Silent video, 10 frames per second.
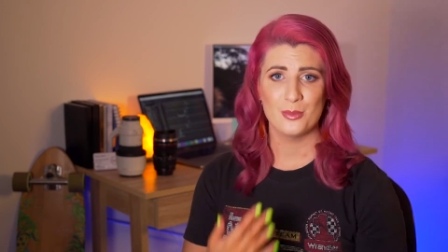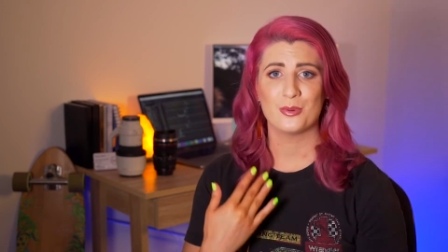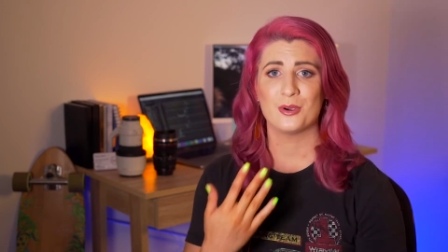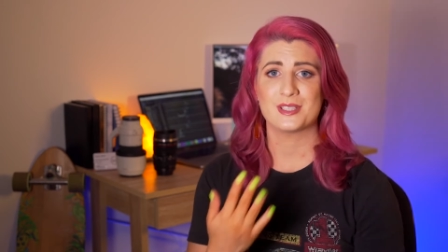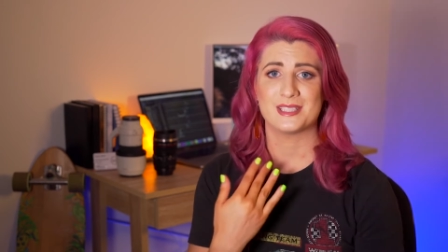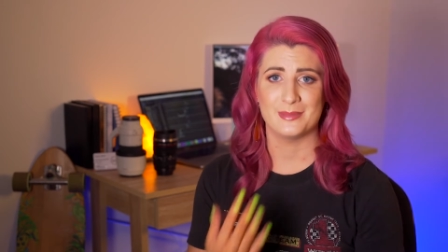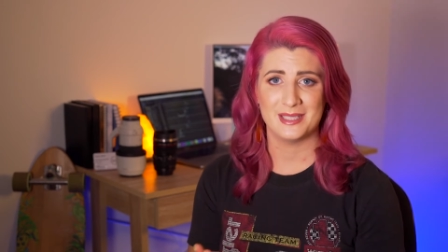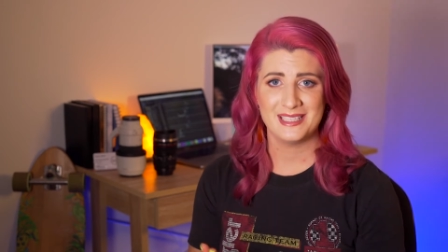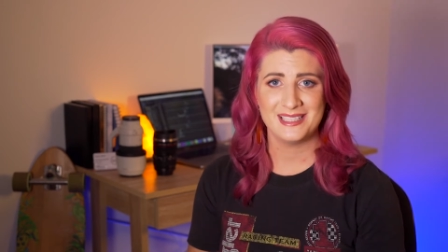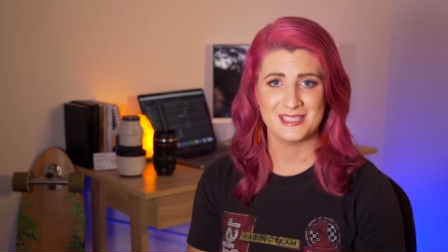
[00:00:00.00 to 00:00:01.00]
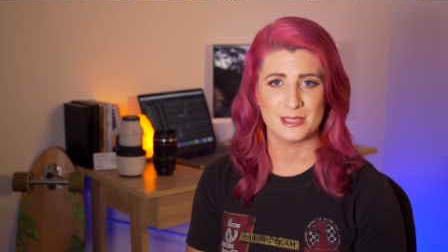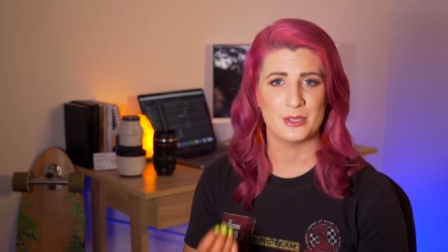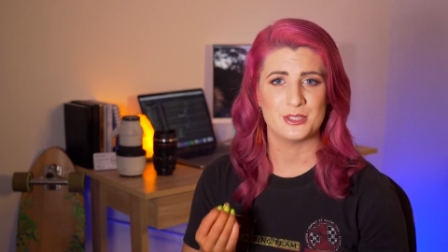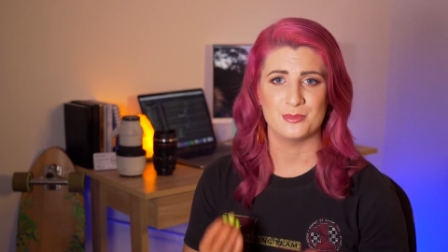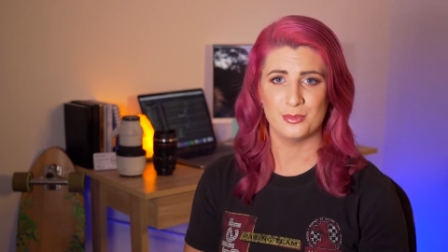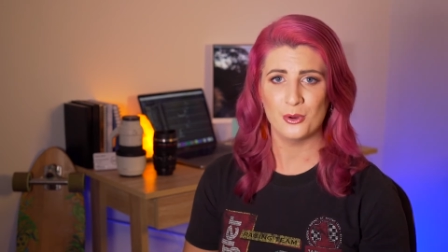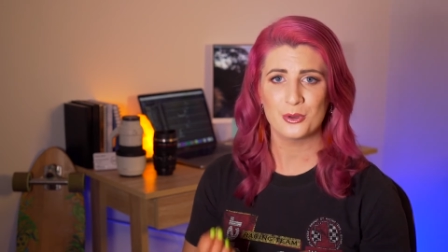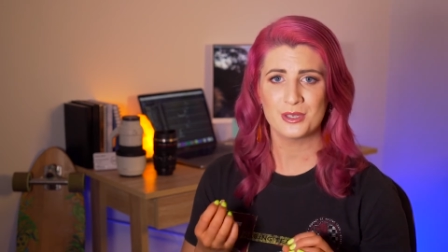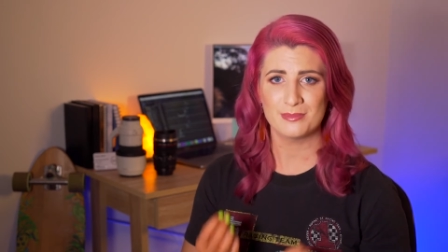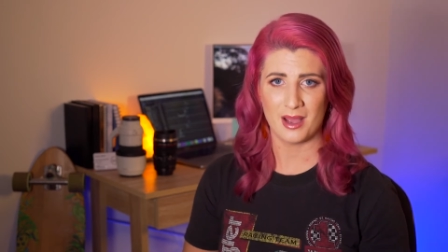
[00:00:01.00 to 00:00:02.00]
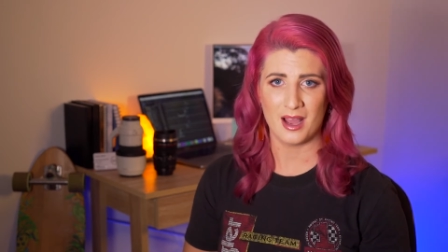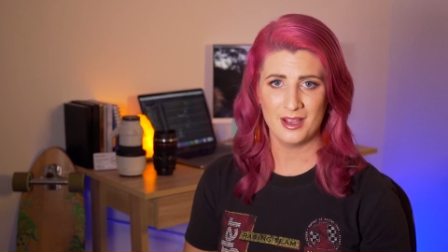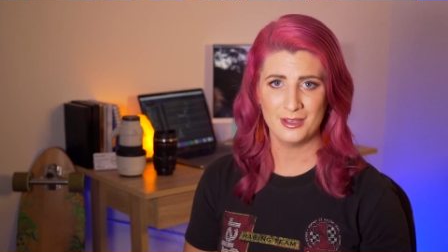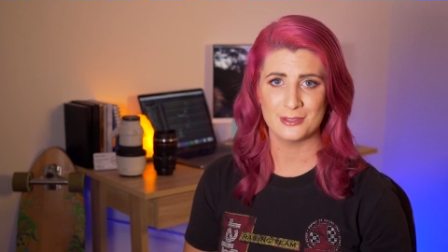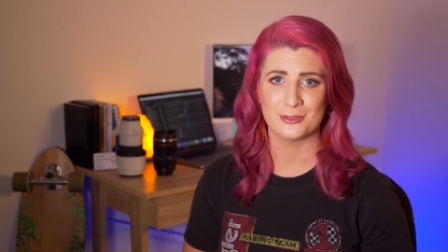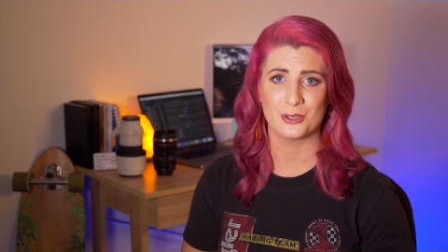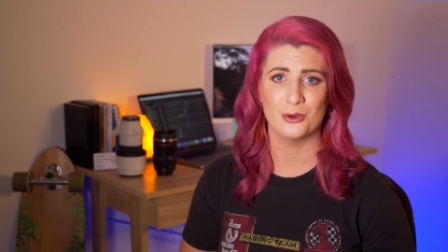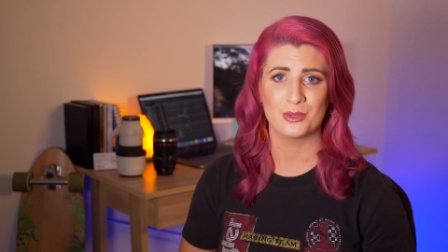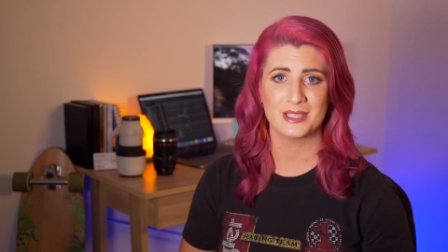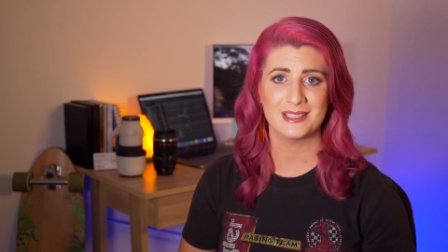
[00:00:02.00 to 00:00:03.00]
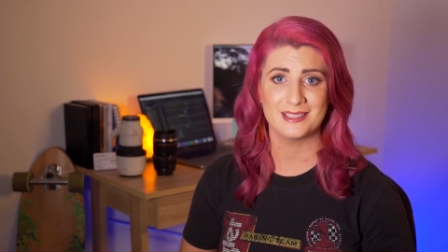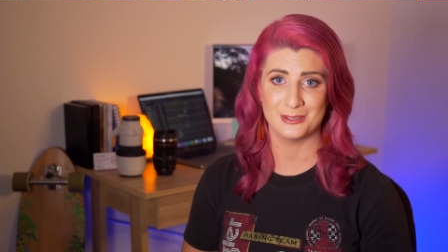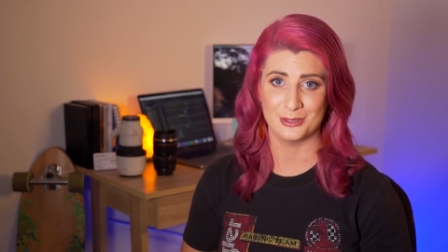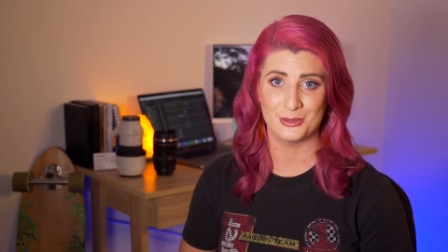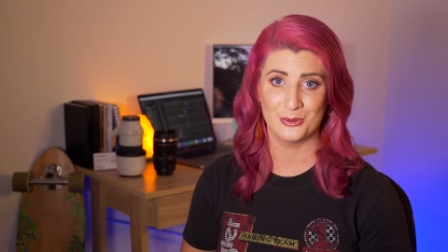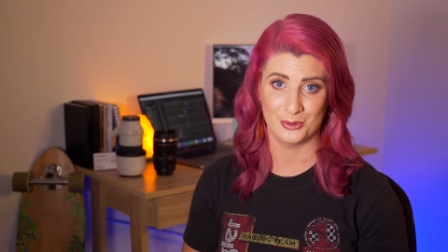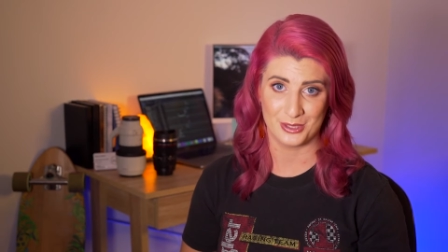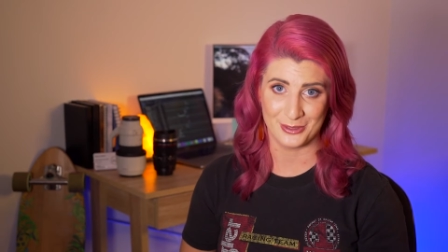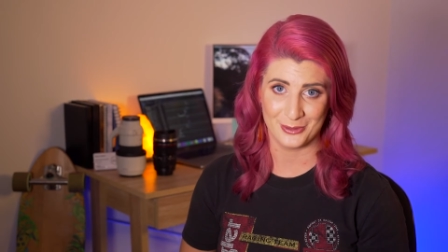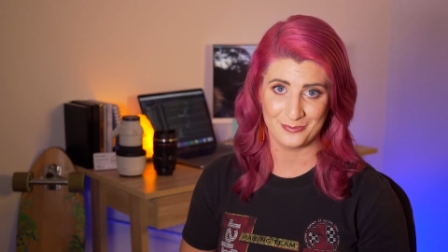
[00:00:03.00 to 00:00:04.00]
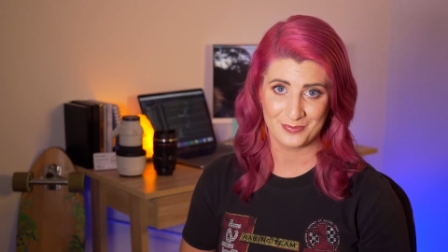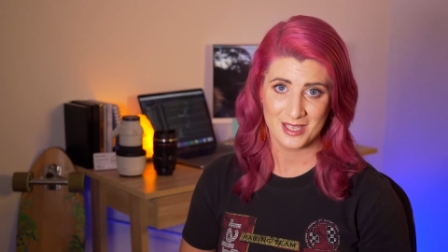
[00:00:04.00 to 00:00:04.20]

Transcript: Proximity is the most important part of recording good audio.